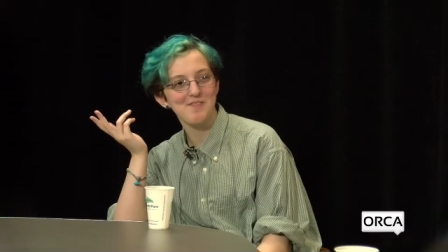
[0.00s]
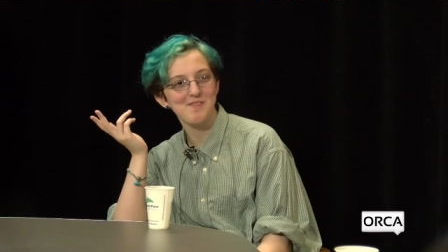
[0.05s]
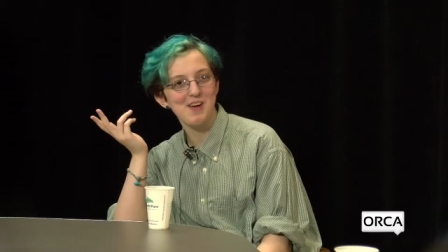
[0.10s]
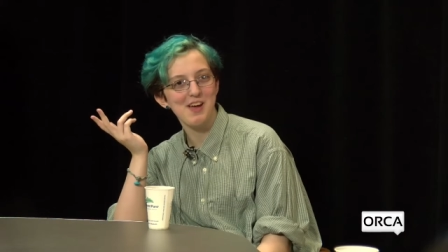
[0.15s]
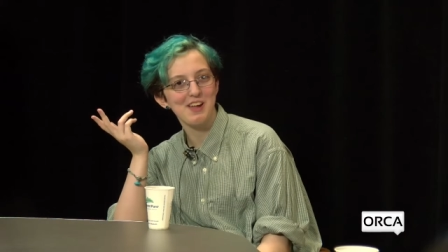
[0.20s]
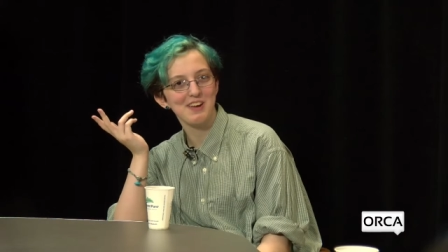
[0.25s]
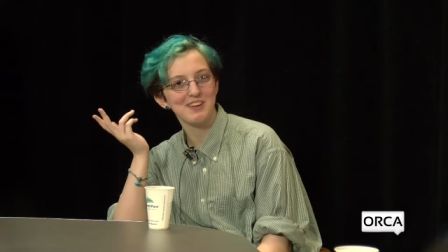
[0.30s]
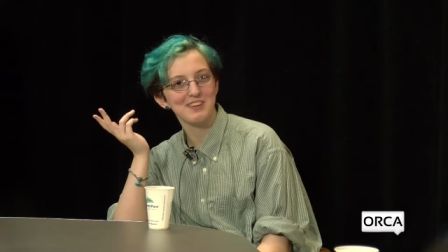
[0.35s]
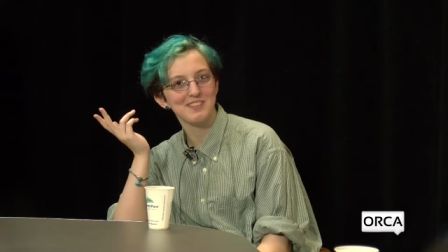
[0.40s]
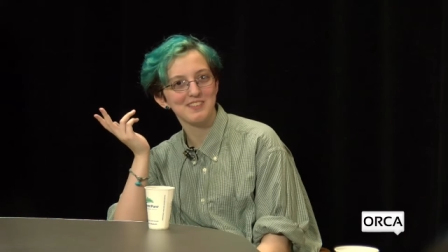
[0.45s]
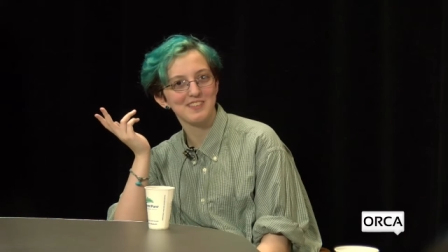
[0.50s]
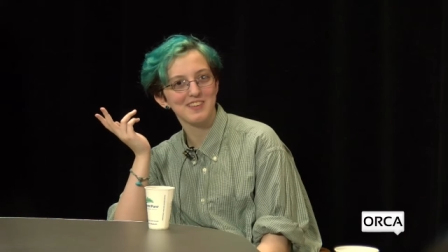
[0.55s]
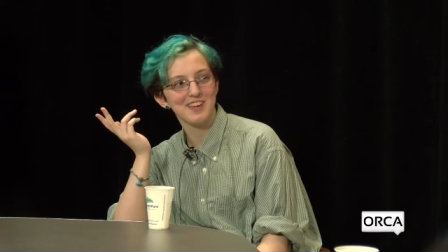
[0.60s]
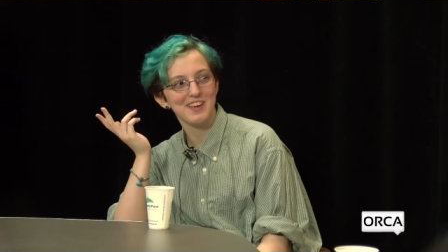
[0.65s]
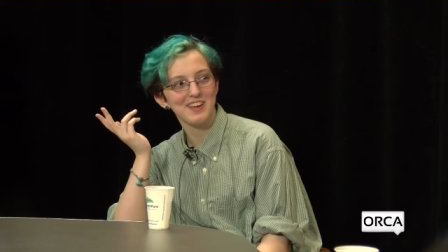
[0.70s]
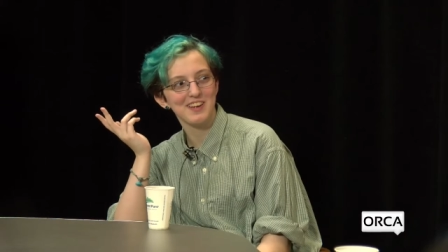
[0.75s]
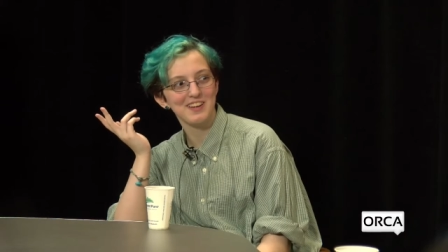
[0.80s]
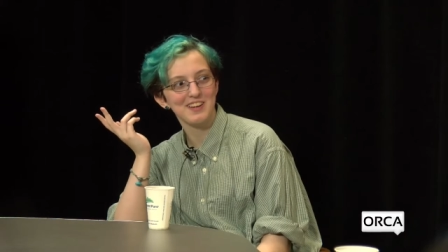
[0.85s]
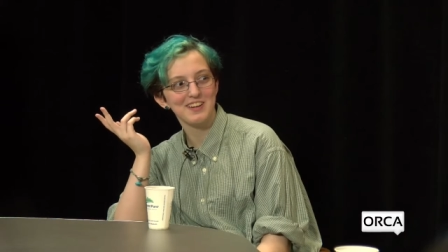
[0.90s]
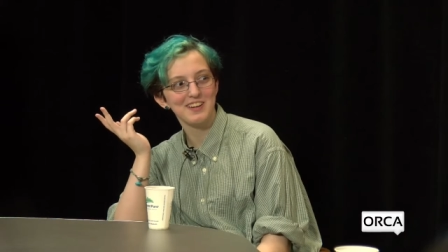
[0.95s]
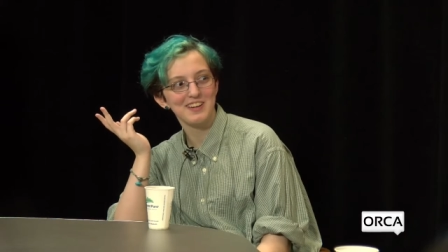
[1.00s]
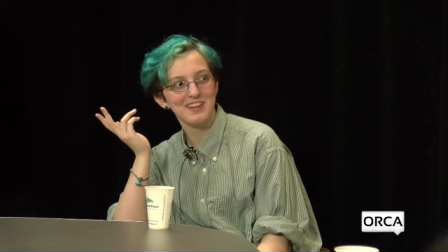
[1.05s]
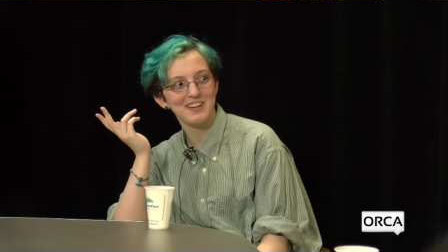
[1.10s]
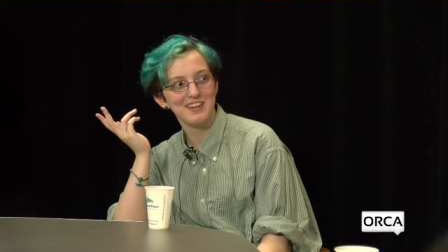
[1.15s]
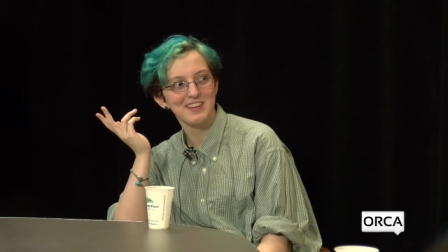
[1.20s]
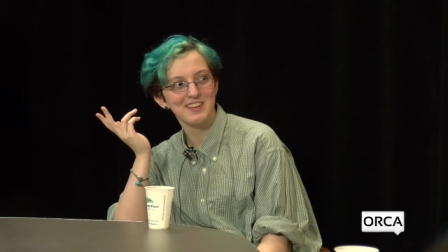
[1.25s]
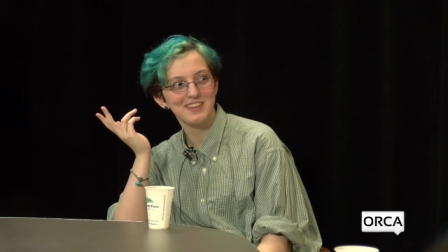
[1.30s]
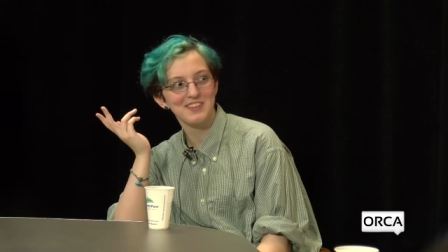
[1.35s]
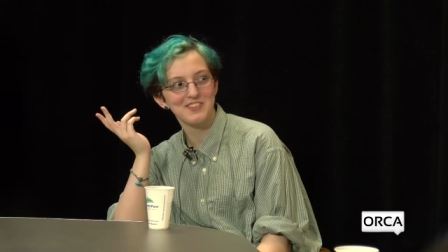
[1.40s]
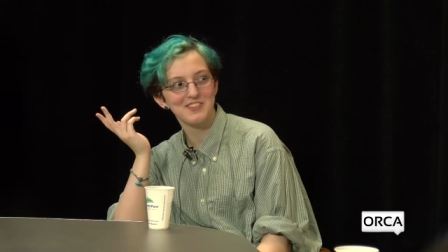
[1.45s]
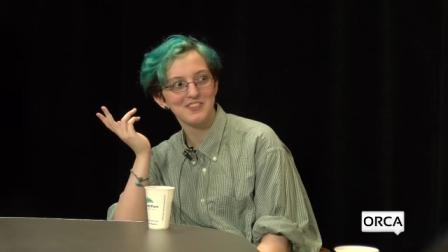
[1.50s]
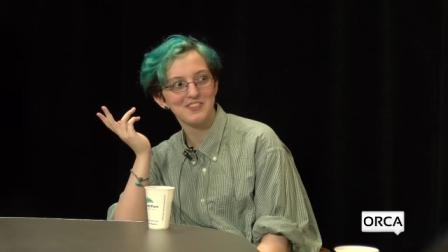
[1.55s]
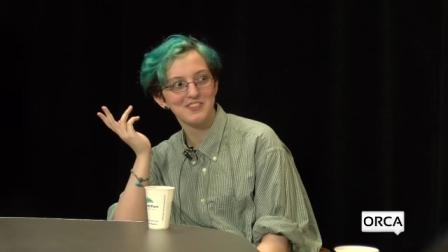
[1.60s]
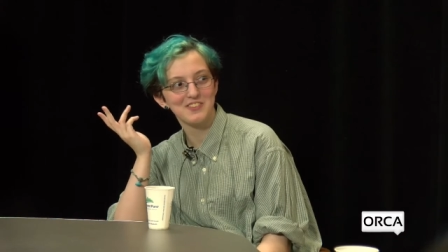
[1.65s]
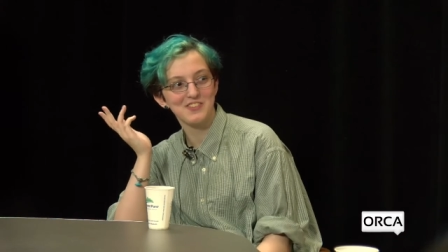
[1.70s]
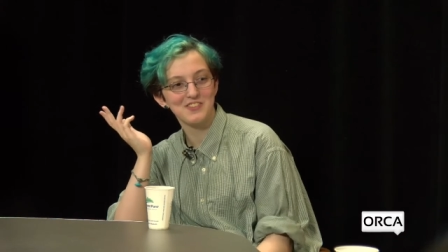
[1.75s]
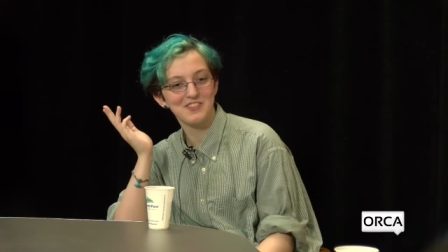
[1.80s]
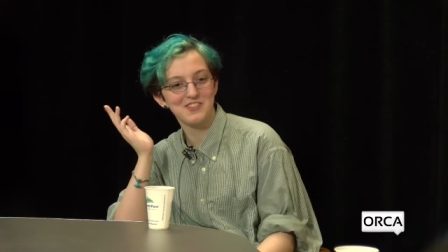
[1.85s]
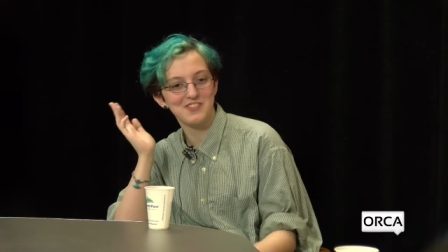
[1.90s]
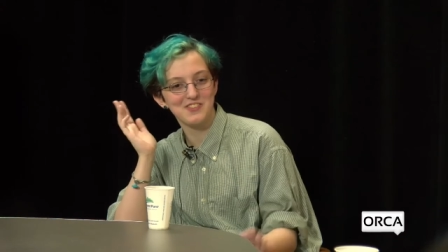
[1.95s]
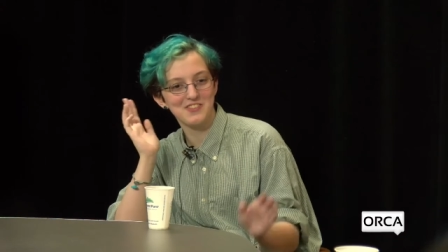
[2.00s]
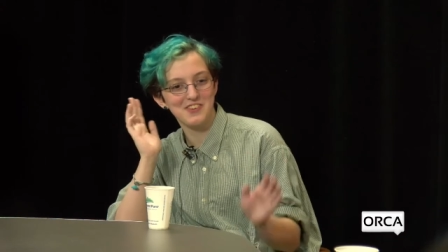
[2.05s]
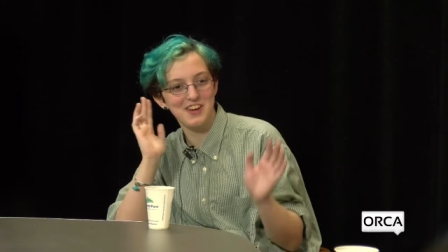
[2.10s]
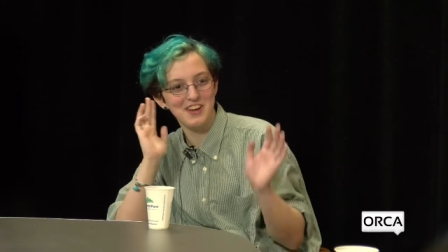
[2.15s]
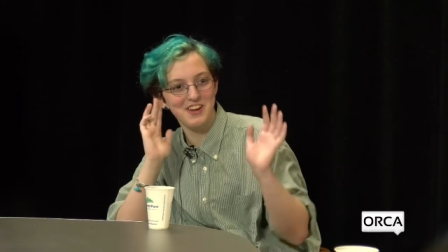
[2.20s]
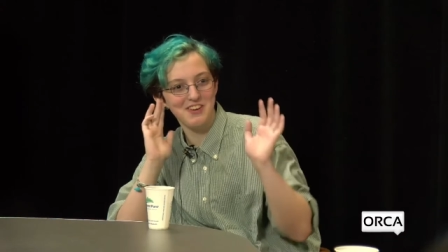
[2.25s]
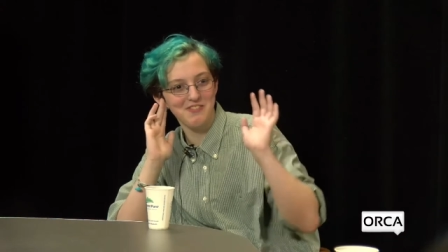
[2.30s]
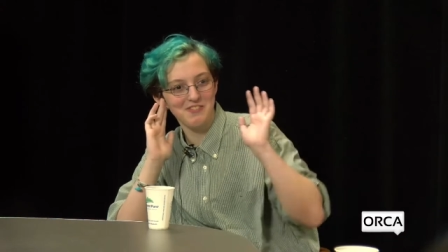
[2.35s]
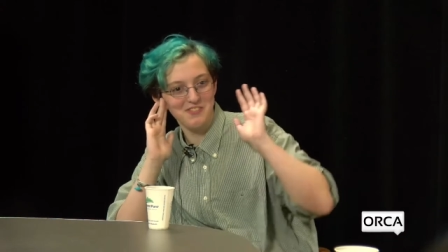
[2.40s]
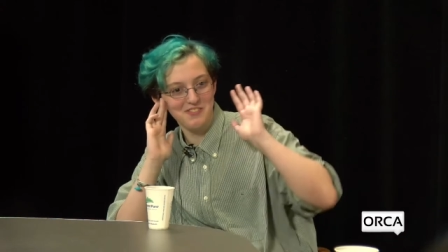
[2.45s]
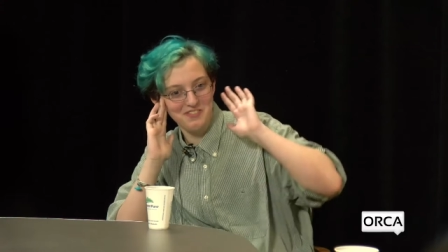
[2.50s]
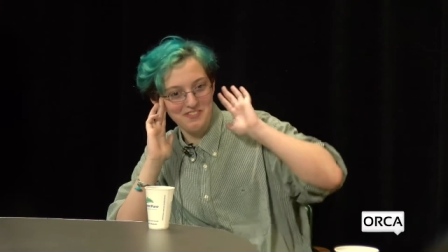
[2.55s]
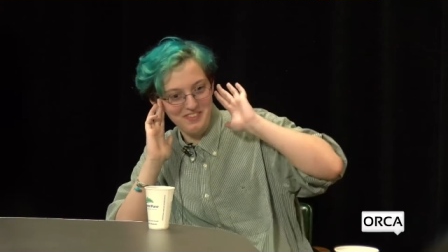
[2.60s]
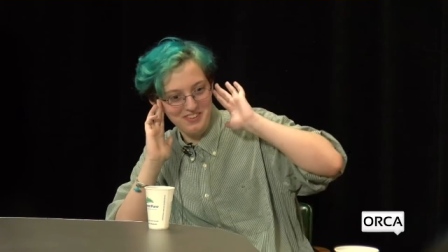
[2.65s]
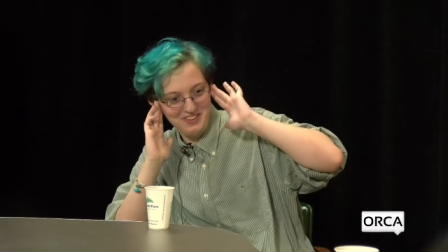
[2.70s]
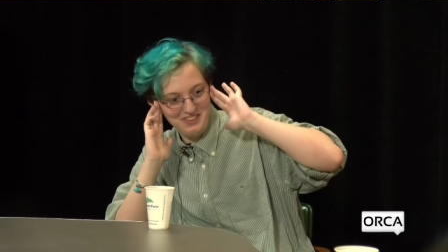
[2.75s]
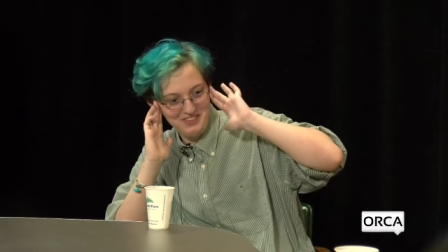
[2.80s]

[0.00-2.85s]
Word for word: men. It's like free, Straight women